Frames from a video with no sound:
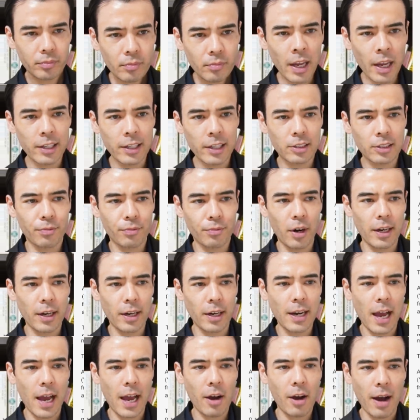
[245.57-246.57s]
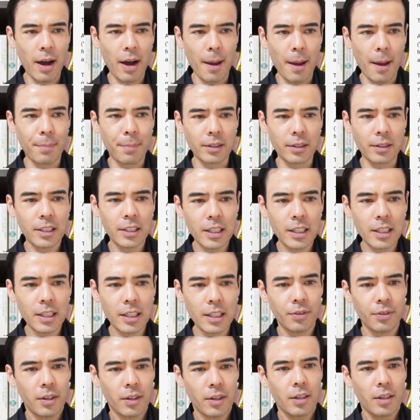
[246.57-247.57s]
as of right now, I
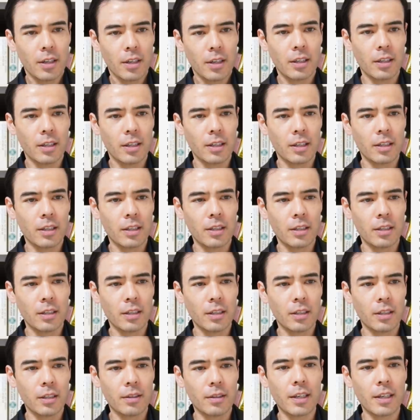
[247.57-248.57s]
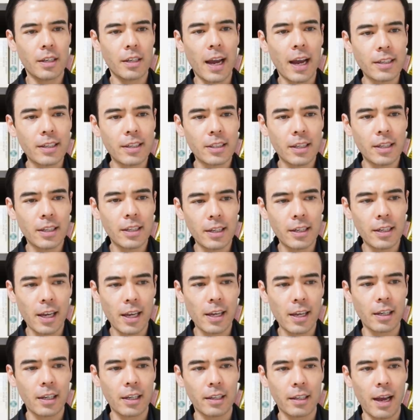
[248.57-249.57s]
believe the
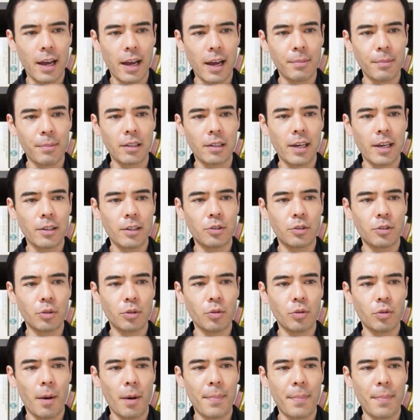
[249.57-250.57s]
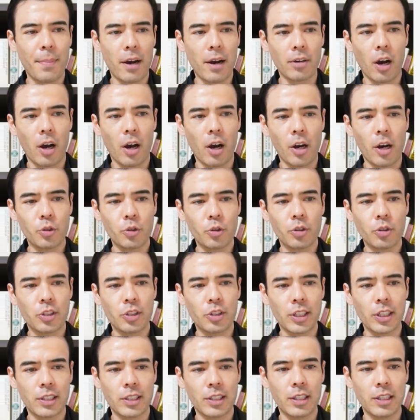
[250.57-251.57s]
1998 calamity led to about
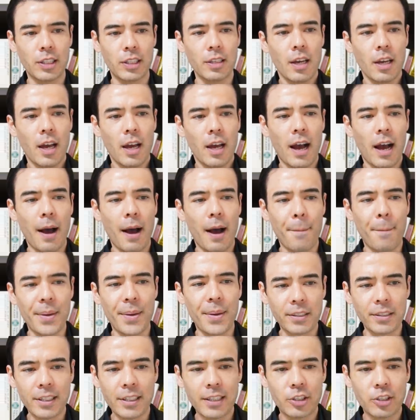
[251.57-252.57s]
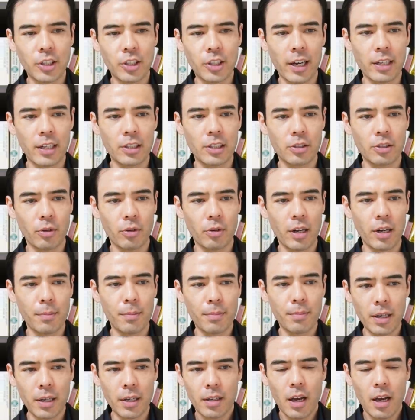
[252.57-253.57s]
160 billion Chinese
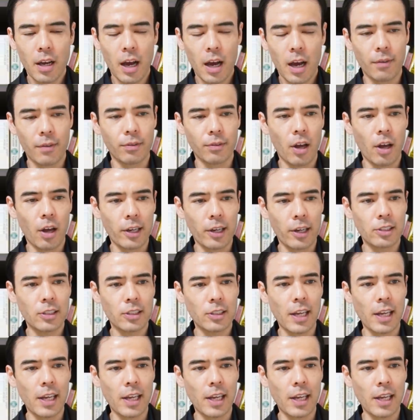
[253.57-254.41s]
renminbi of losses.